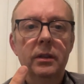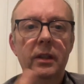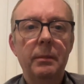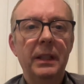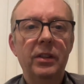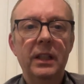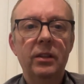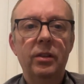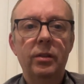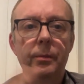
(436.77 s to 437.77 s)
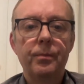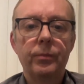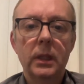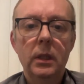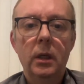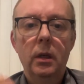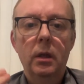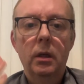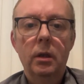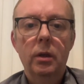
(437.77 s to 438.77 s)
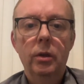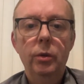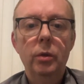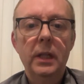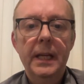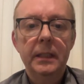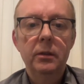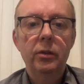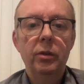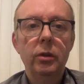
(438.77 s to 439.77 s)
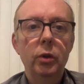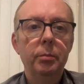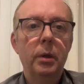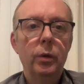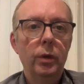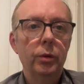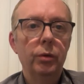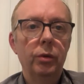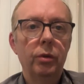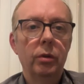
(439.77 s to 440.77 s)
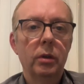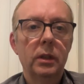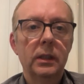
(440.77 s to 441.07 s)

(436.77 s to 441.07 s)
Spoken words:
Does that make sense? Who lends and who borrows?